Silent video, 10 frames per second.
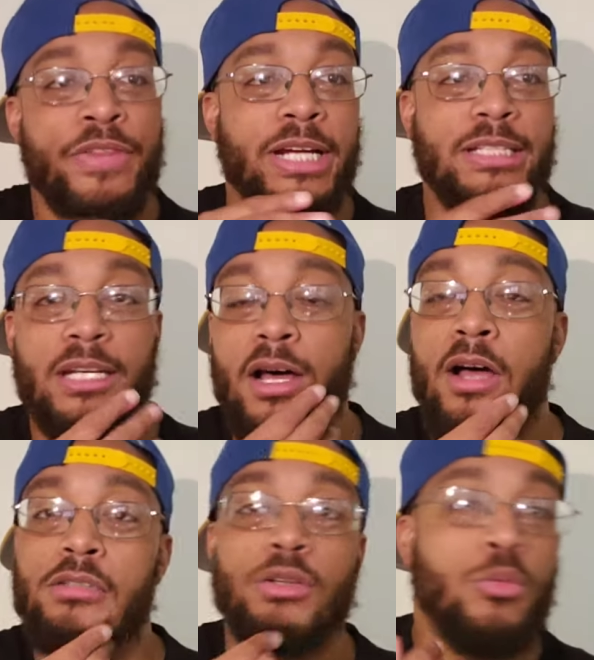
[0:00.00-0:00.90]
They did
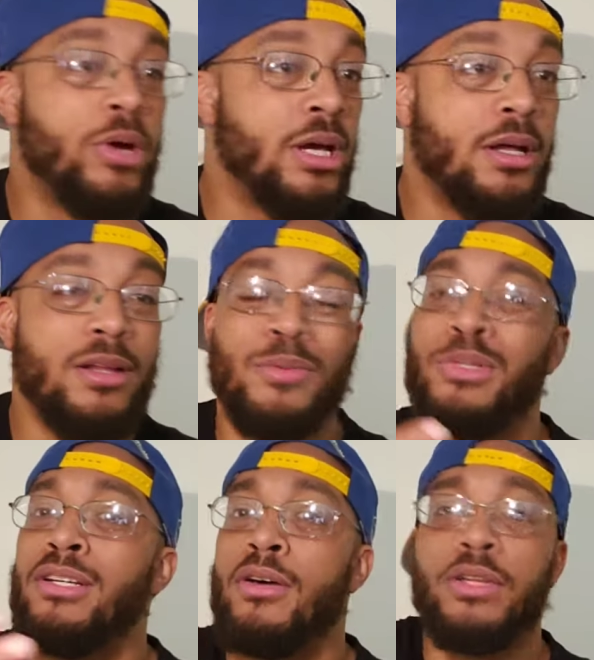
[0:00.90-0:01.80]
also well.
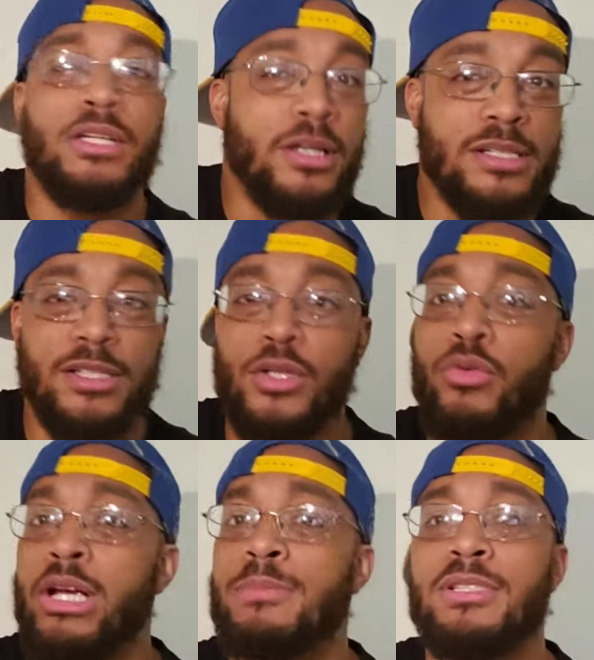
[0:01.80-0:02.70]
You know, the cookies and
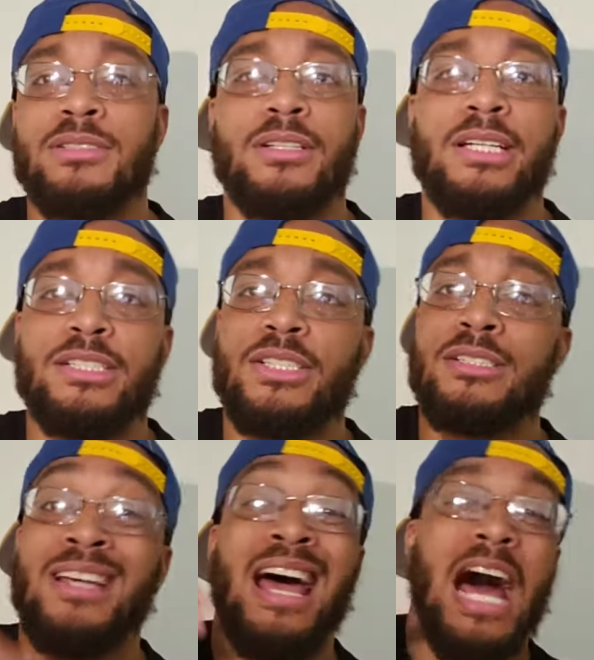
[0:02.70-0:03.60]
creams is
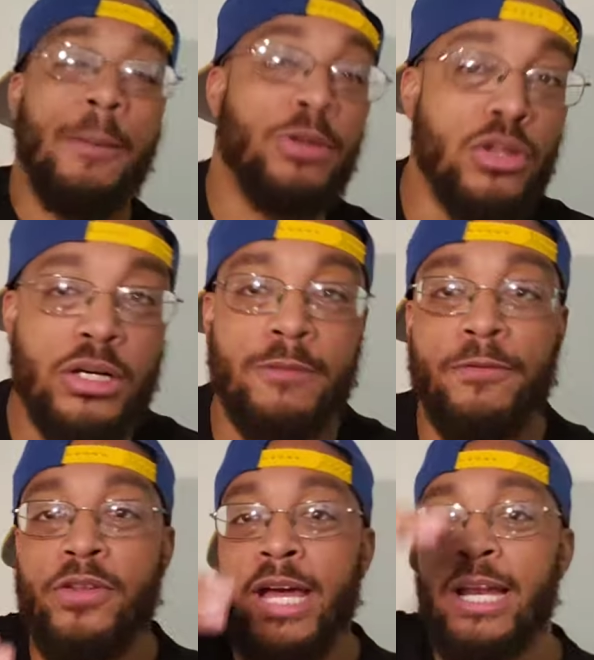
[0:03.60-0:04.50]
delicious. I've been looking
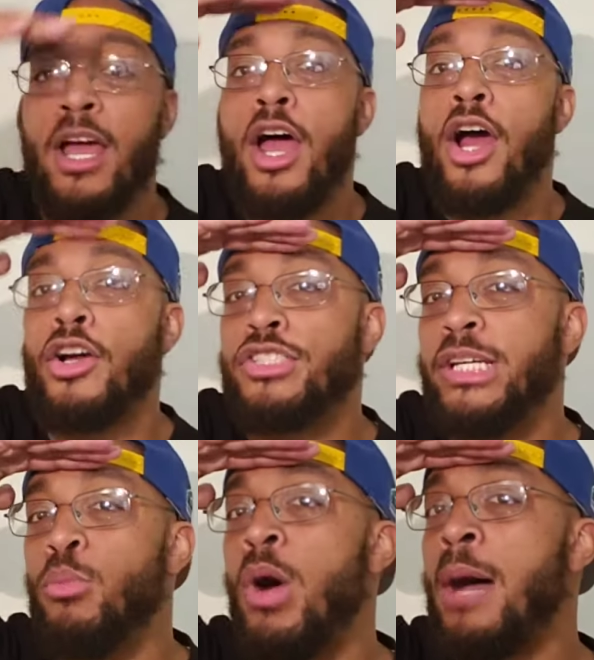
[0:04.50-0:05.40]
for that
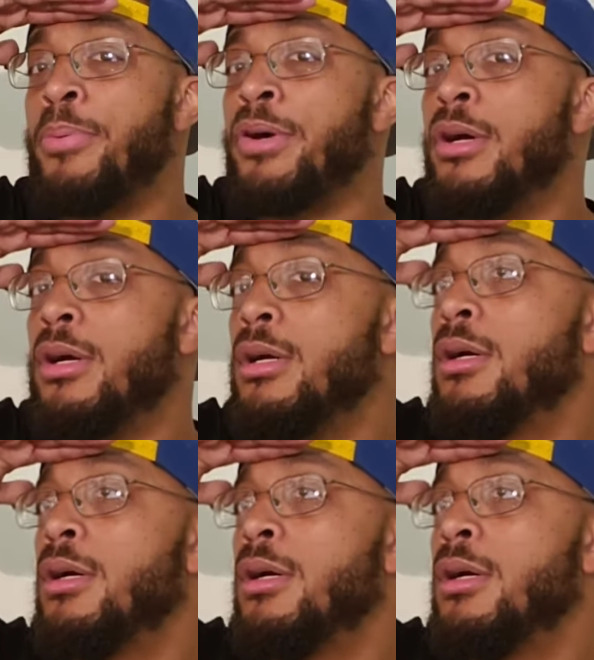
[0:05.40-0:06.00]
Hershey Whopper.